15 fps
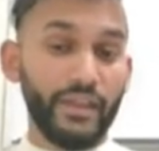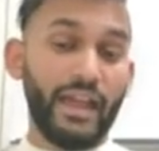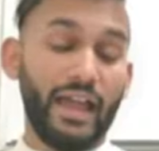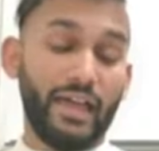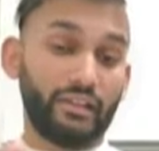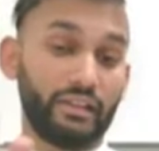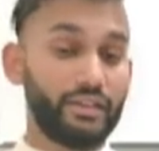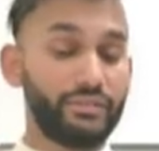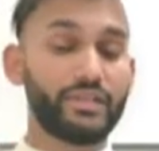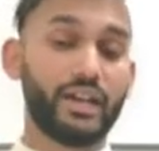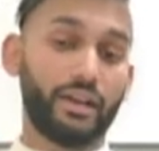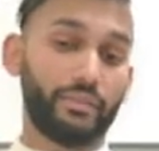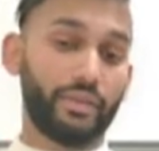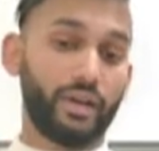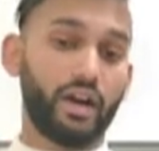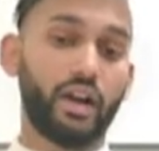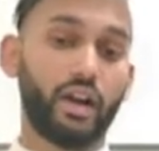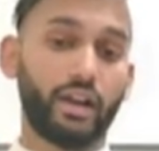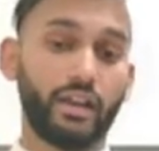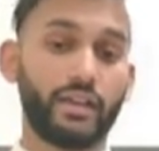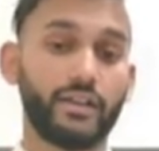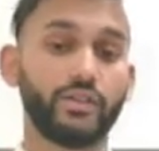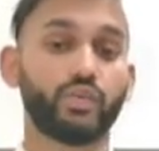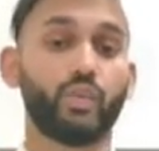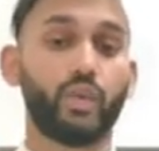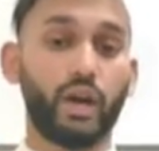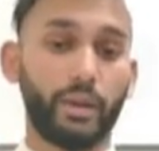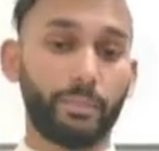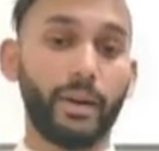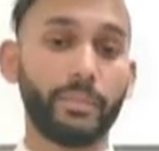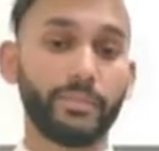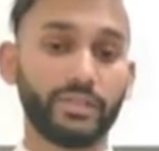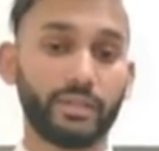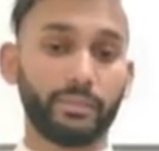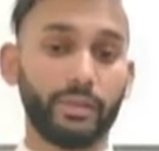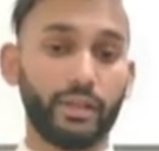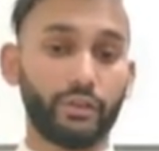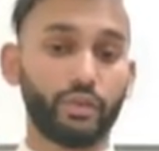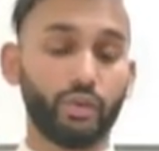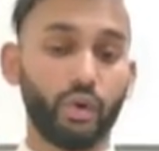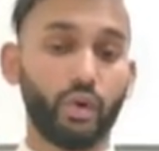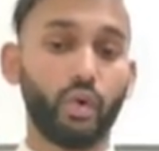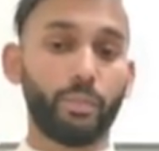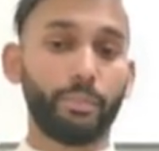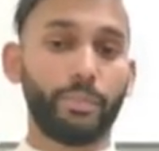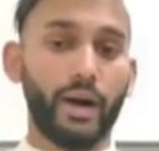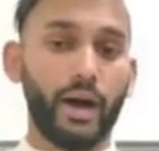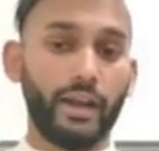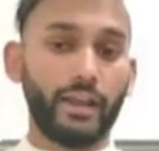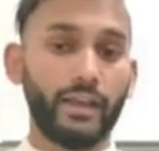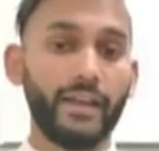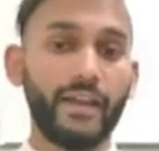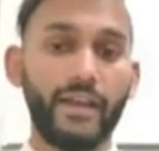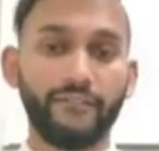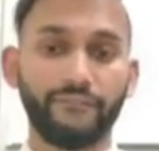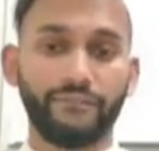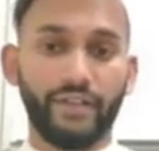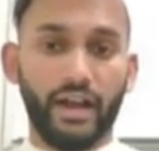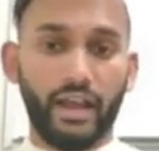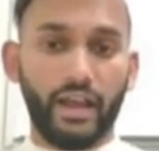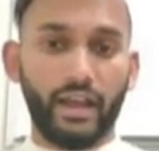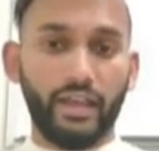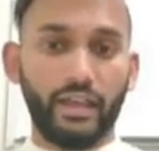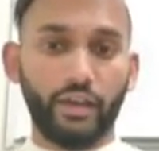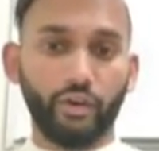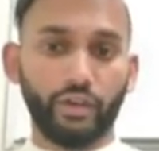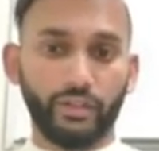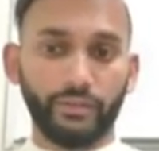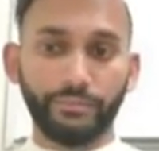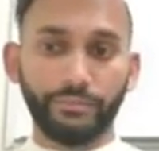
and left side of the heart is what pumps the blood to the whole body via aorta.